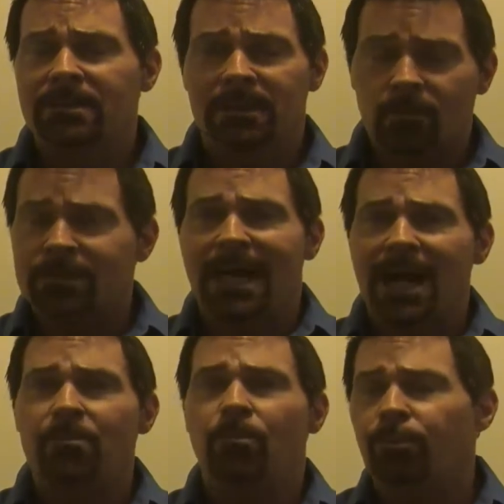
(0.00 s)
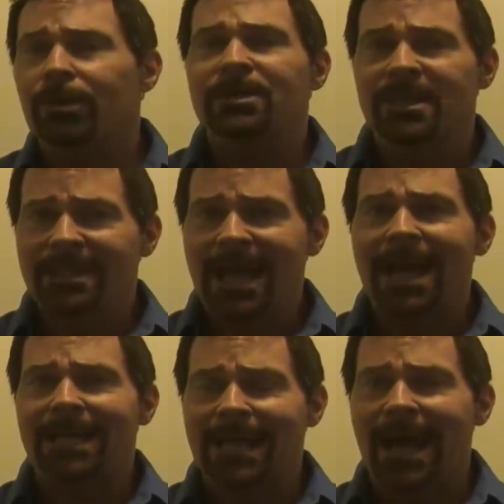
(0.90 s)
In other words, I'm bridging
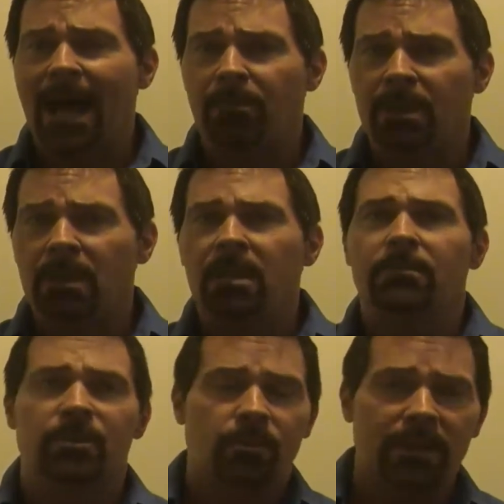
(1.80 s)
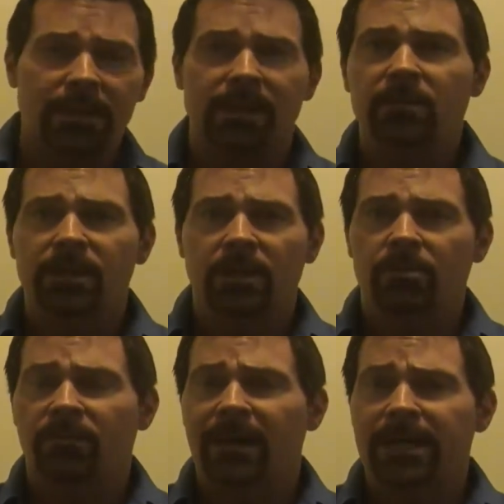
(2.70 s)
that gap between healthcare
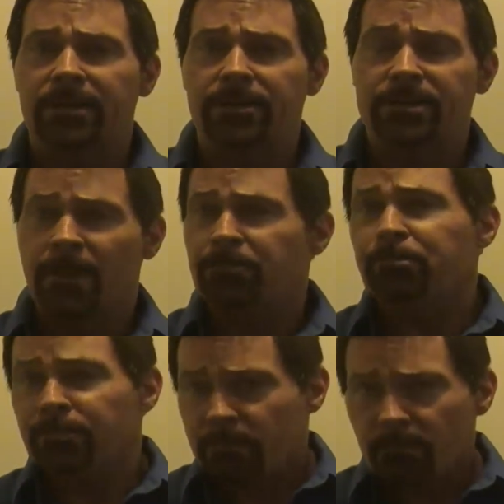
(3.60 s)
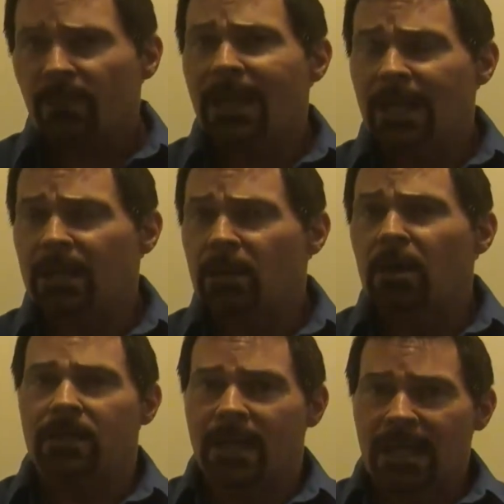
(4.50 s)
providers and
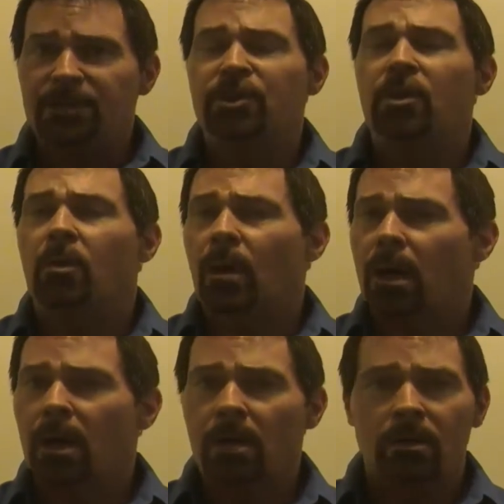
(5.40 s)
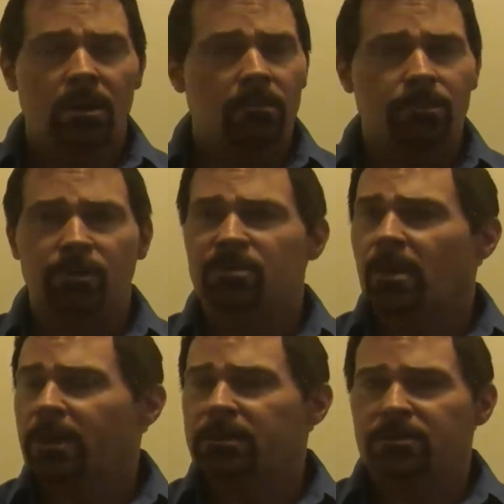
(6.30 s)
HEOR,
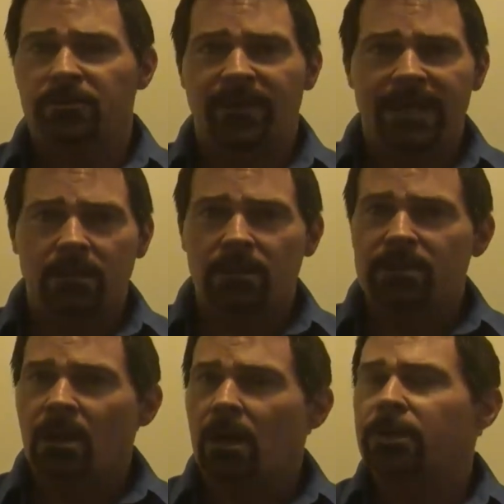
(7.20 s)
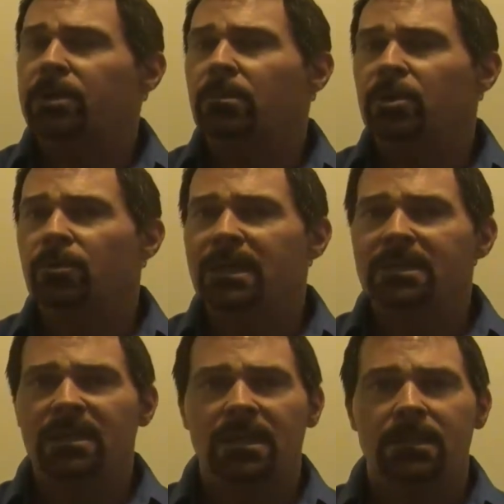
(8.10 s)
post-market surveillance, RWE
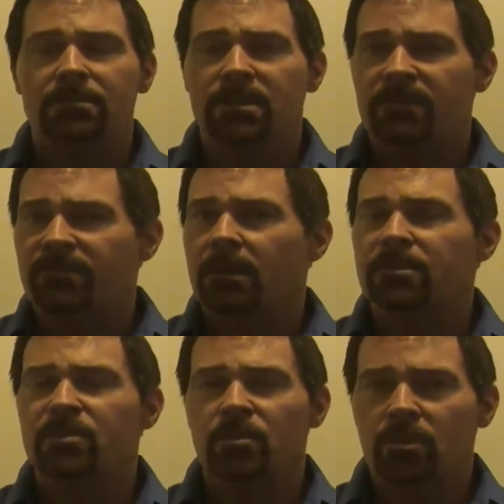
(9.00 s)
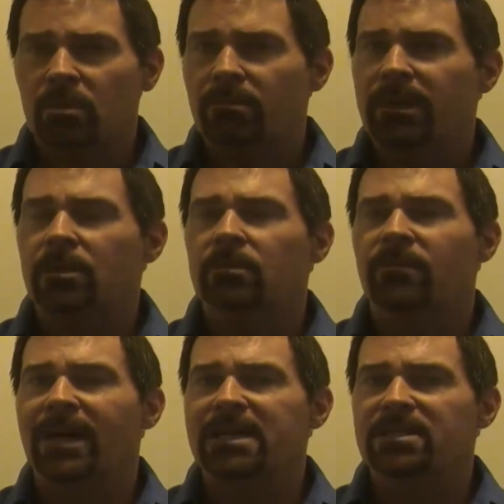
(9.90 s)
teams at pharmaceutical and medical
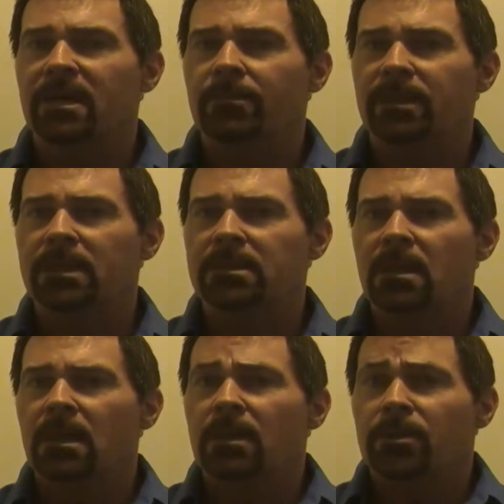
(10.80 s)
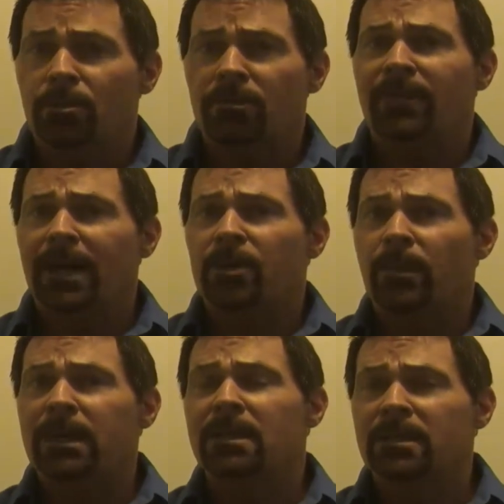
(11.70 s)
device companies that are
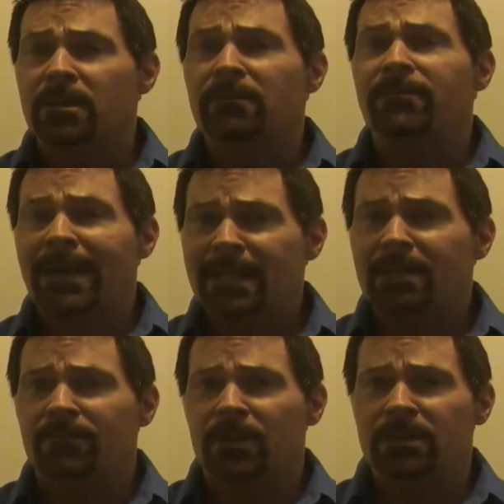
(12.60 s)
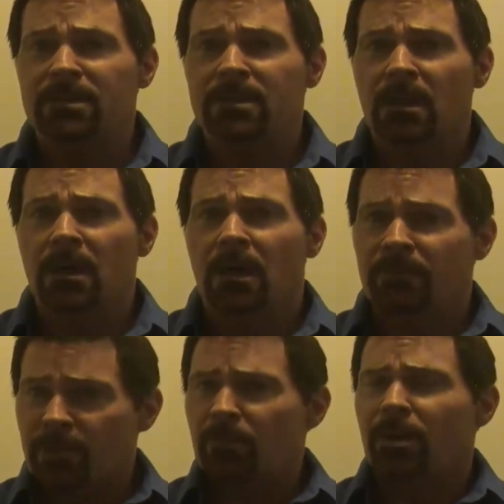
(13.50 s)
evaluating the effectiveness
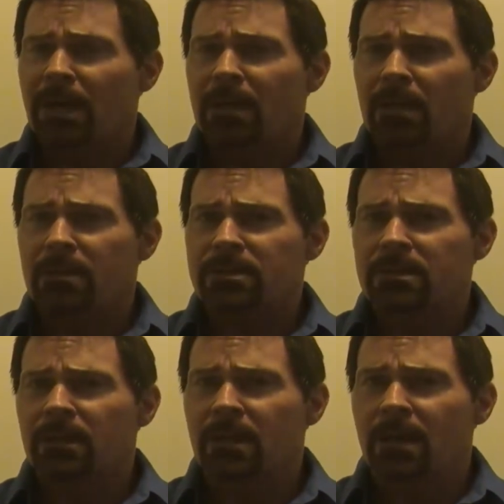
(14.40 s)
of their products.